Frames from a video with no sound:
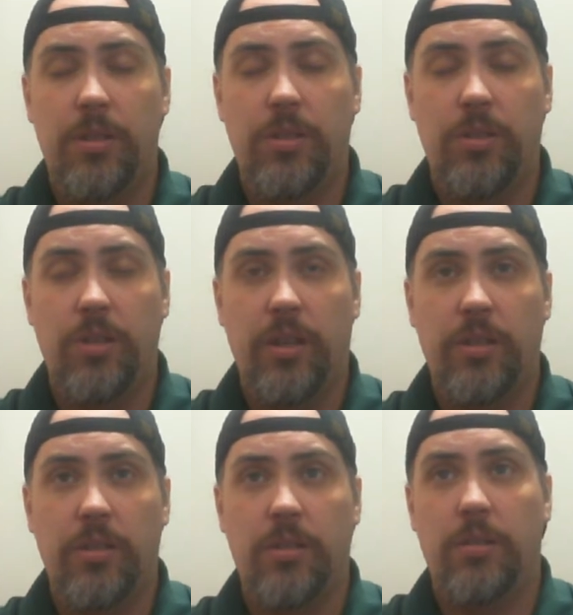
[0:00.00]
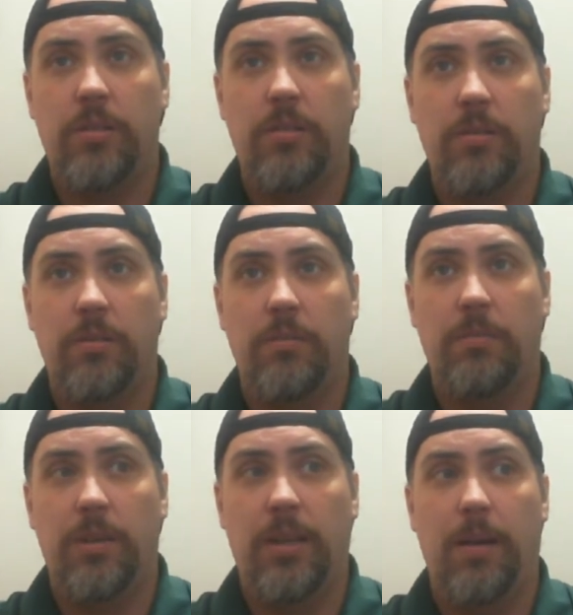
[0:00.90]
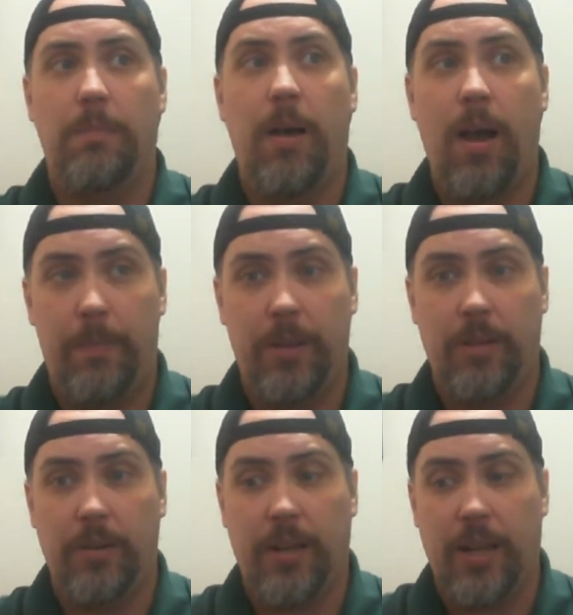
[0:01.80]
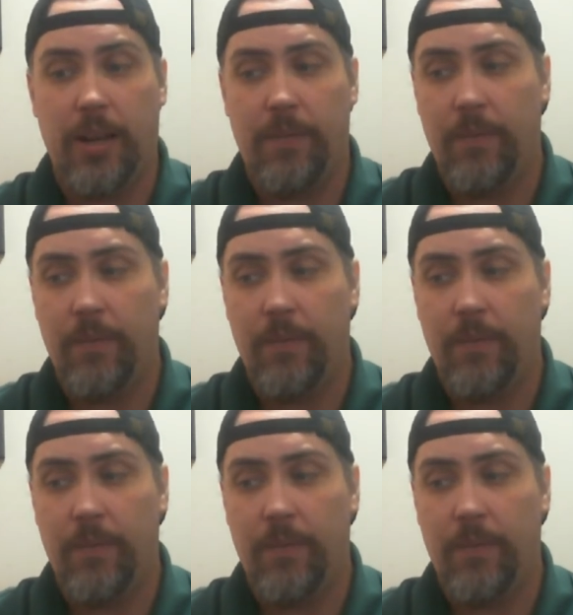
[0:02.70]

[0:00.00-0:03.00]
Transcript: has just become popular again.